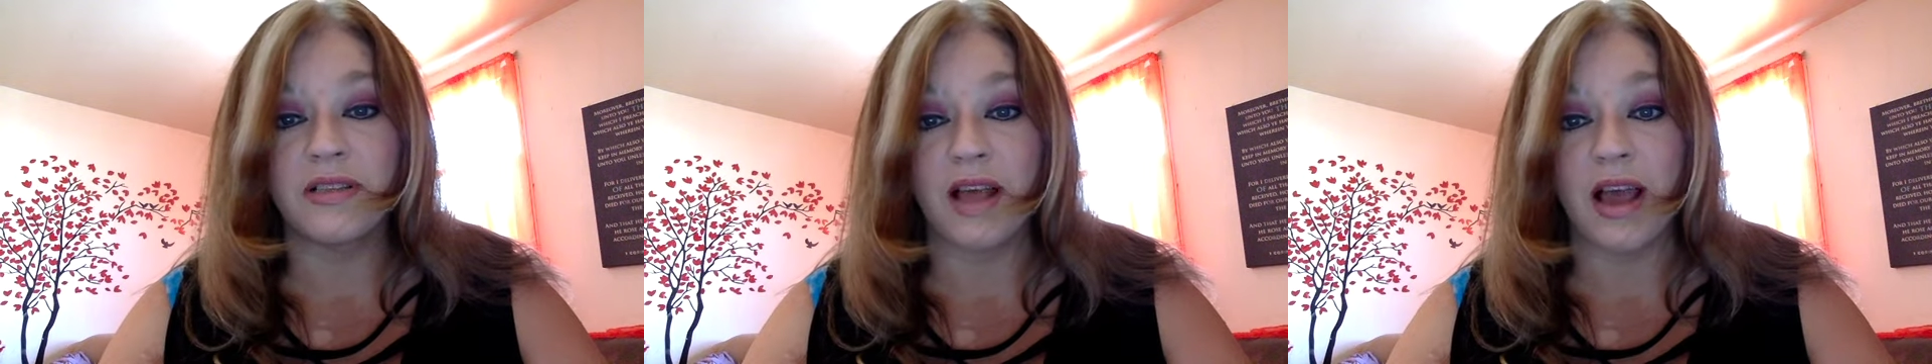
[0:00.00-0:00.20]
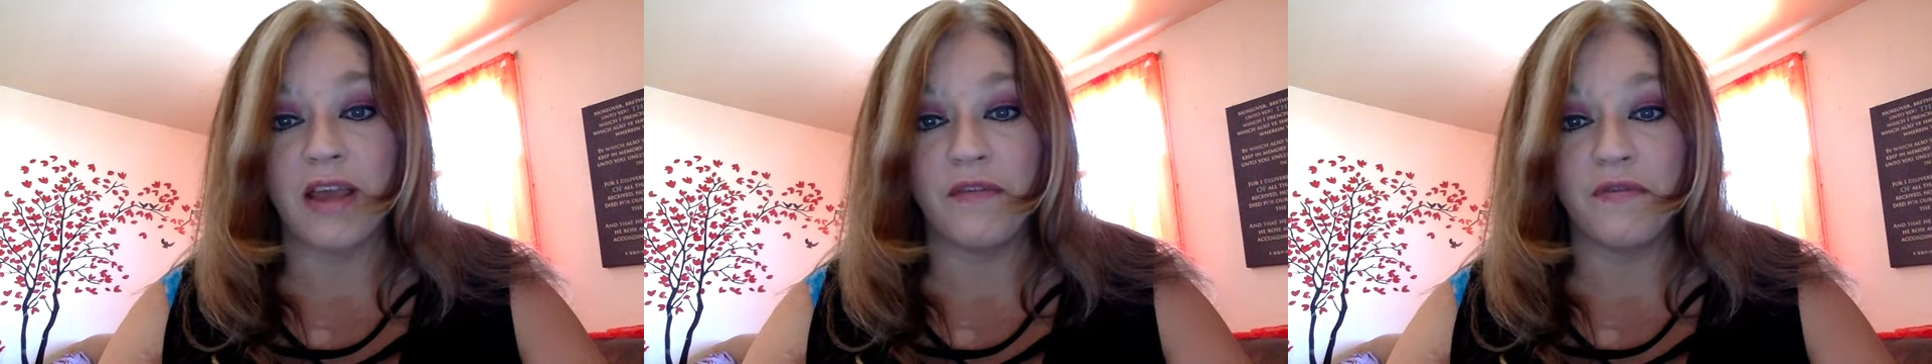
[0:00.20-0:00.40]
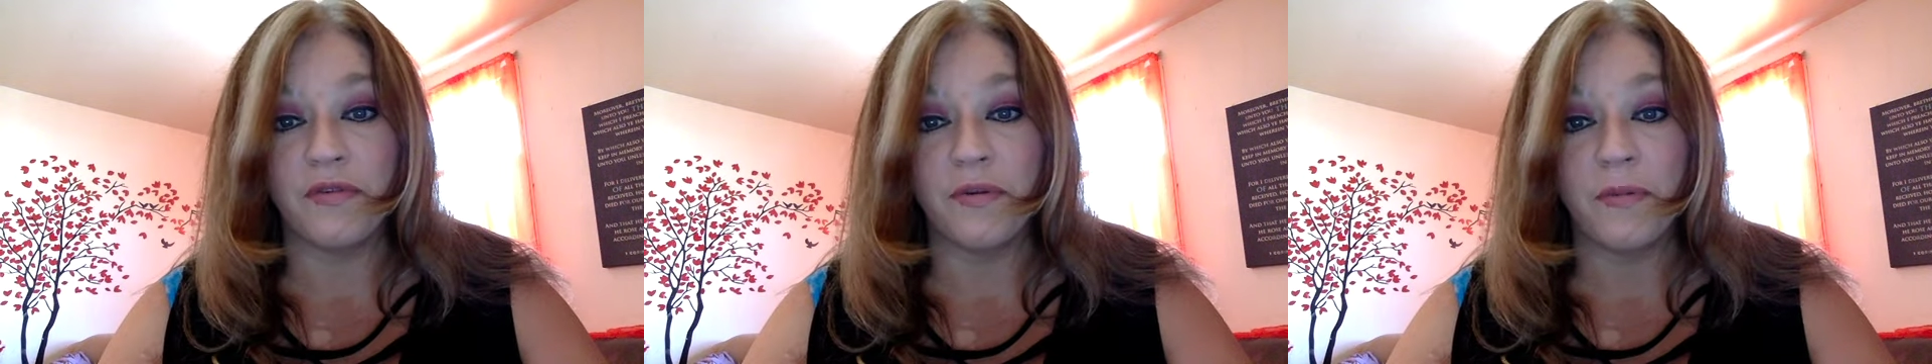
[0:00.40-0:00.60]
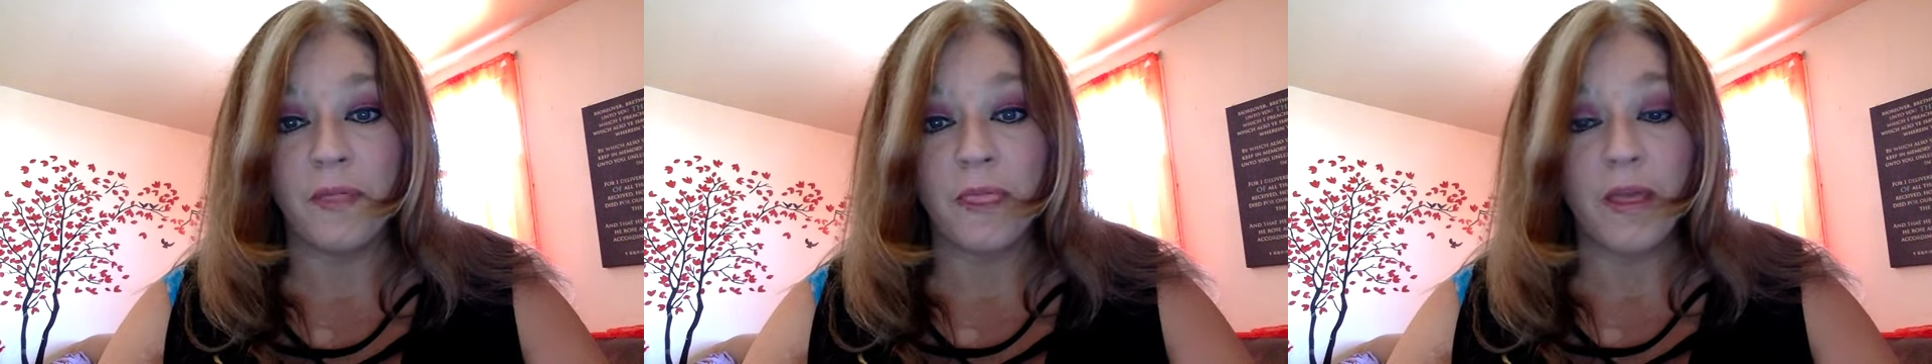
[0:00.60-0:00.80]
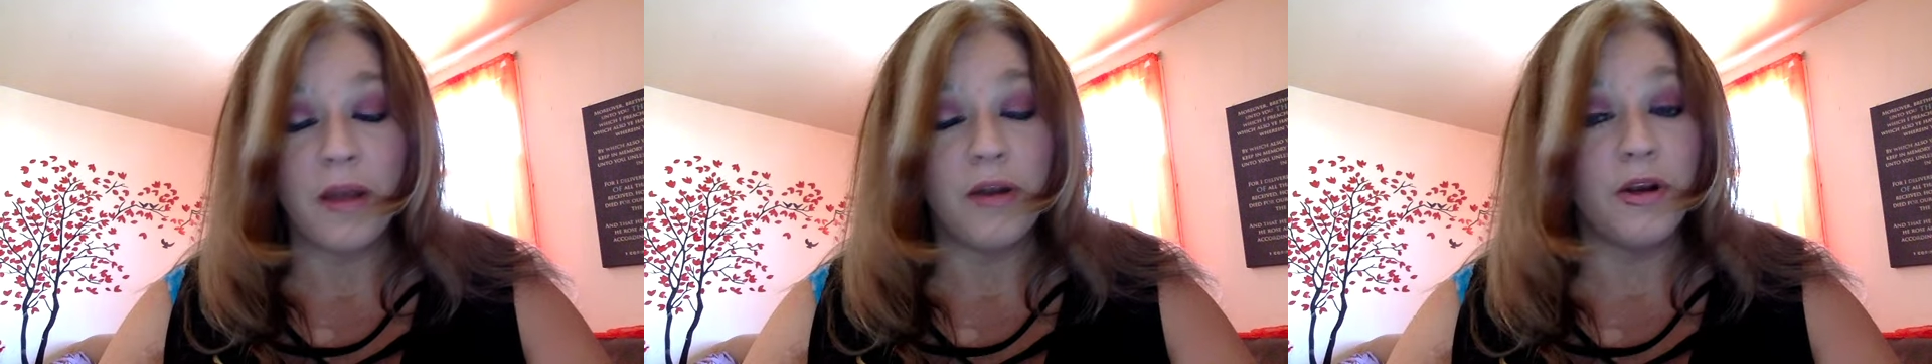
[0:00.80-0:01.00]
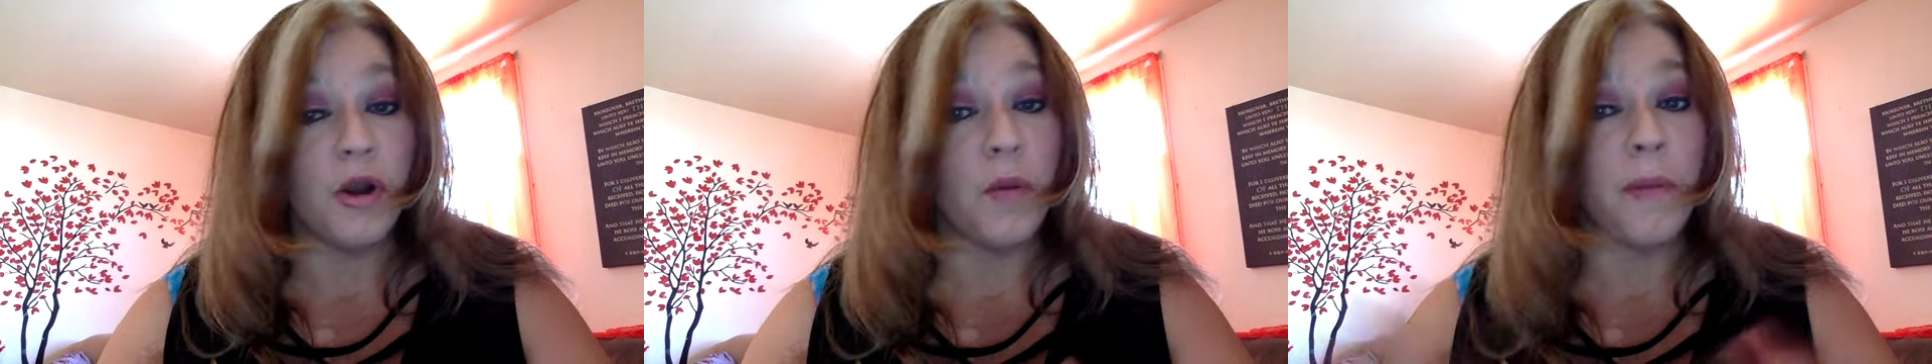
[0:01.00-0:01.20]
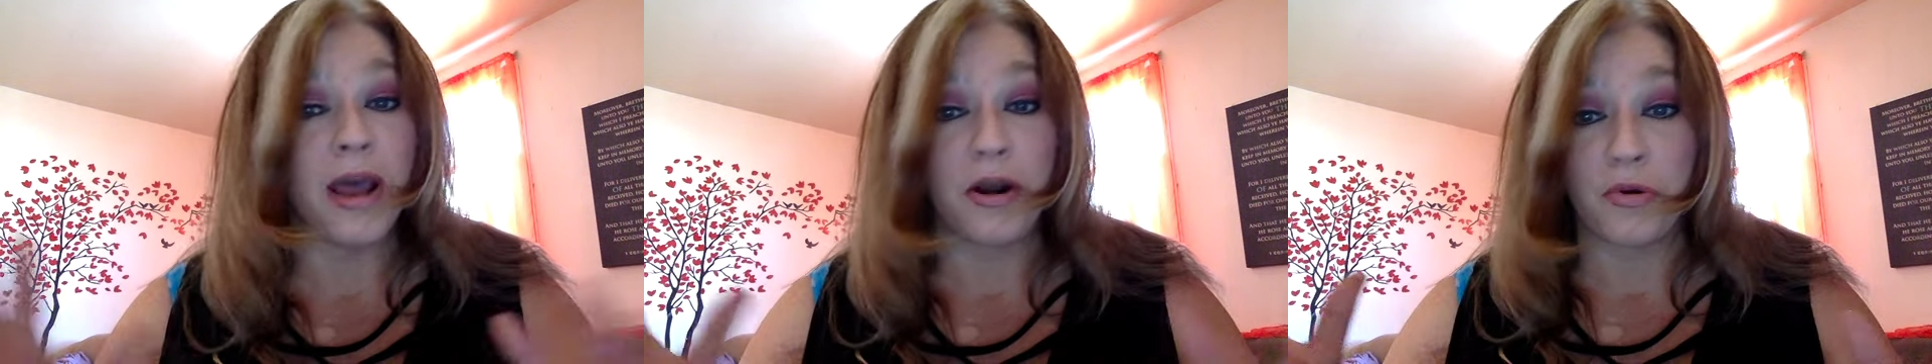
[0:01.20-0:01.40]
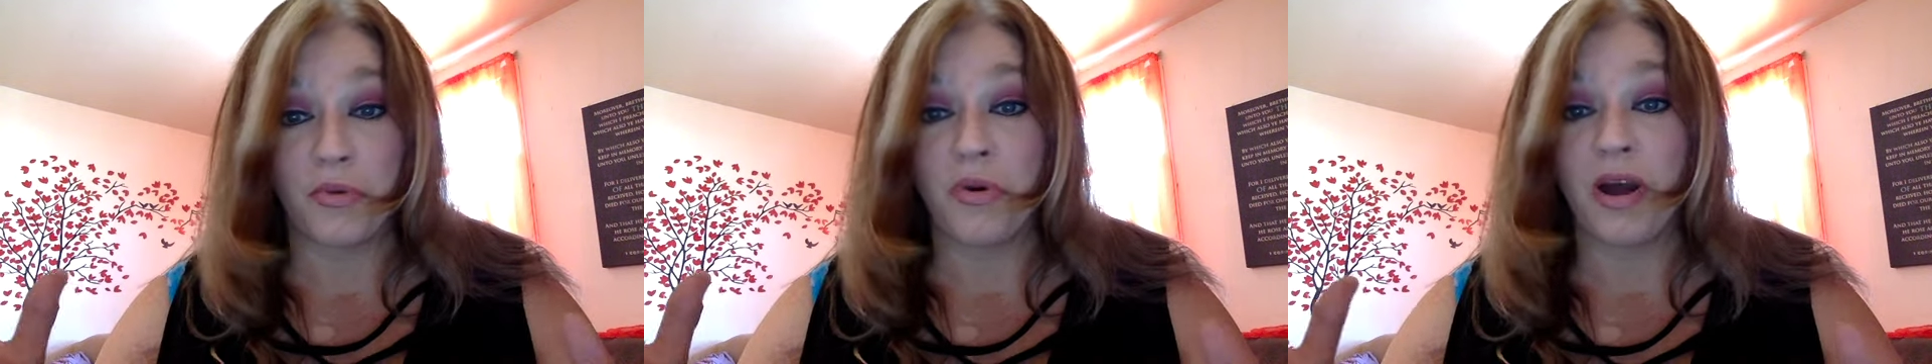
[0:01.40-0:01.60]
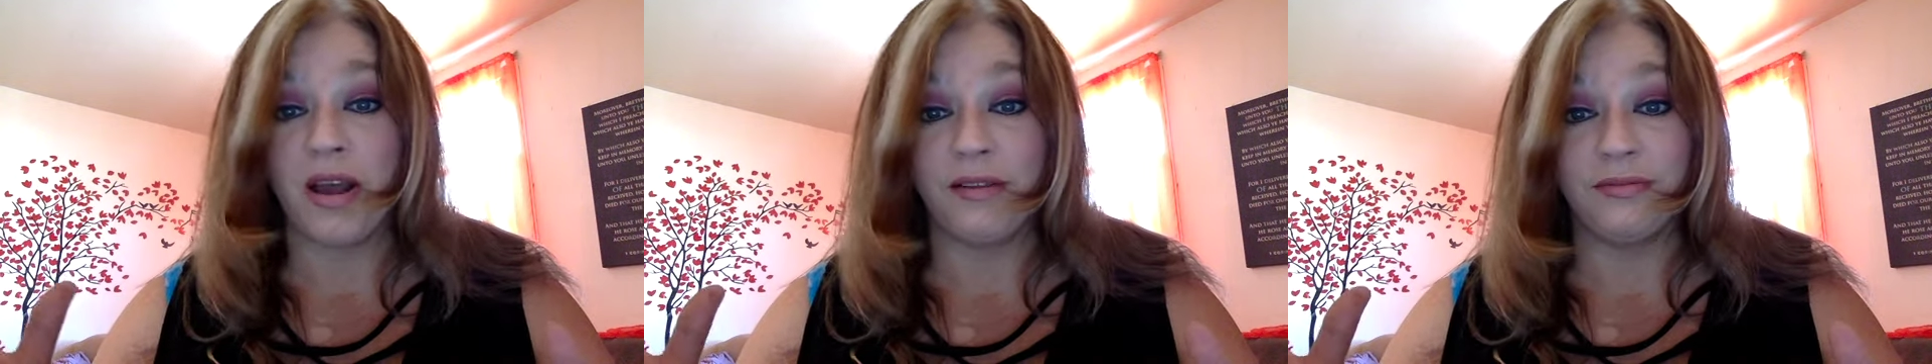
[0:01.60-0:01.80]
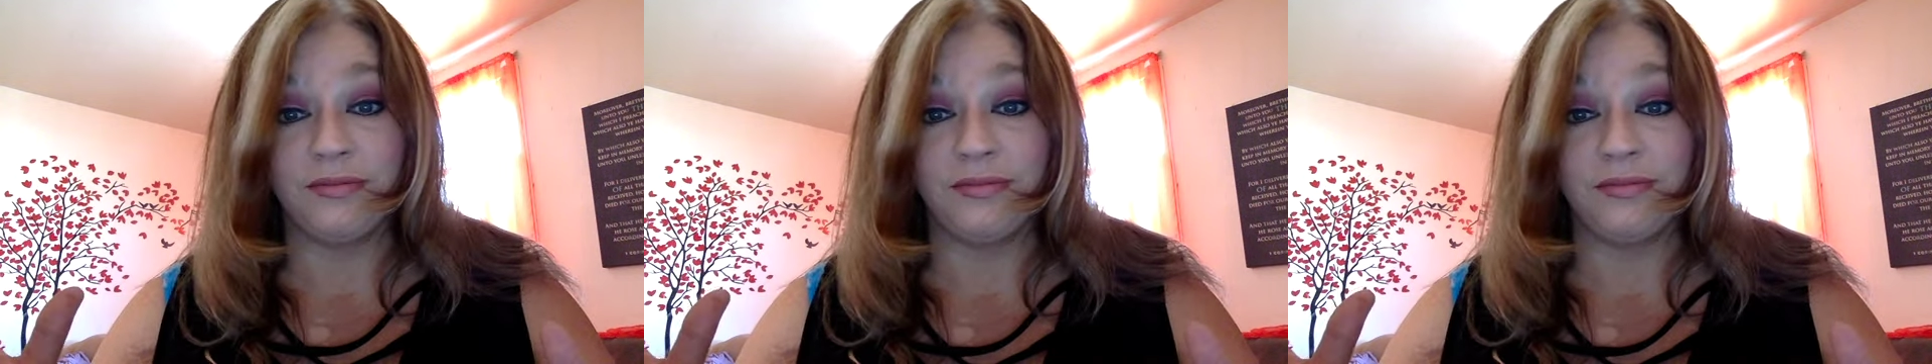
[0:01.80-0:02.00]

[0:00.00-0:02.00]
life, no matter what.